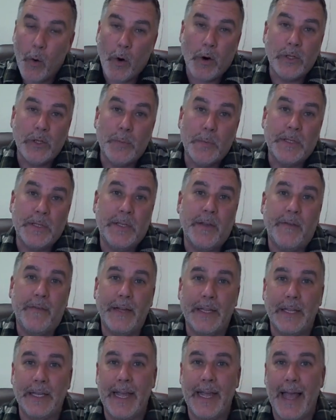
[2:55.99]
or
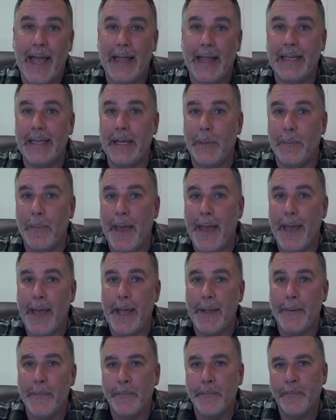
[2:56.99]
specifically Elliott
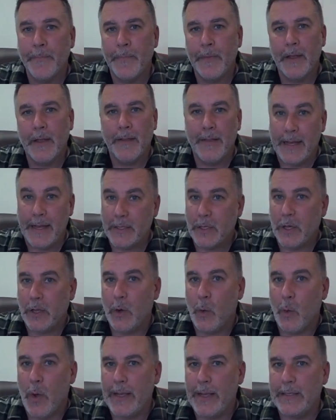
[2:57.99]
Bay that's on
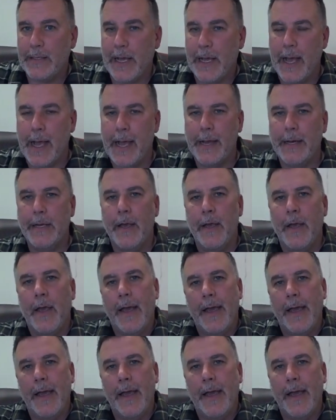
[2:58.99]
the west side.